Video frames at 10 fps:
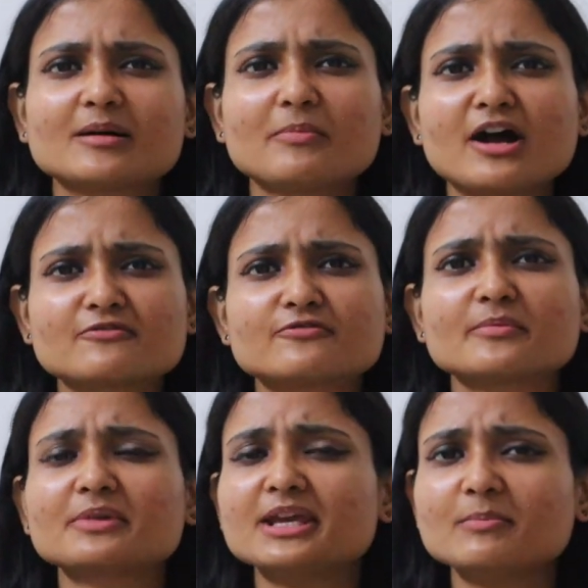apart
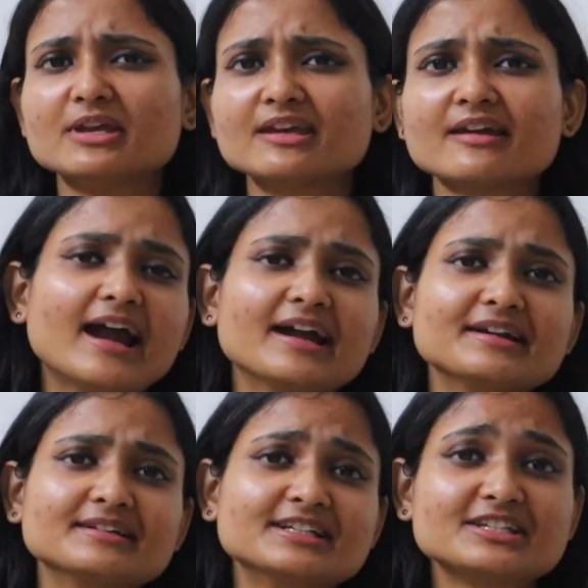from gaming
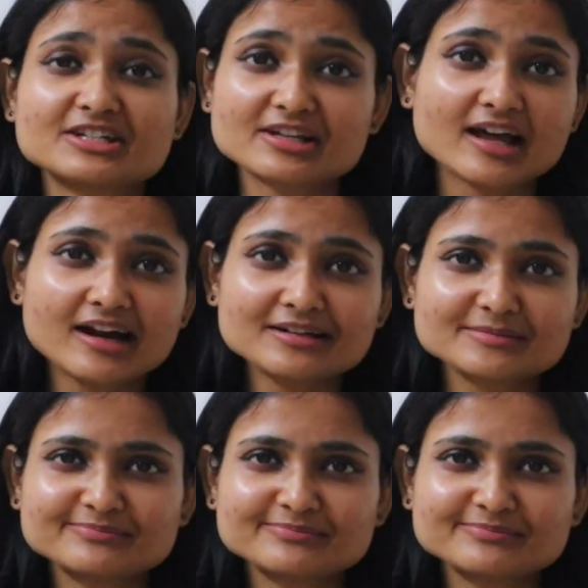and digital art.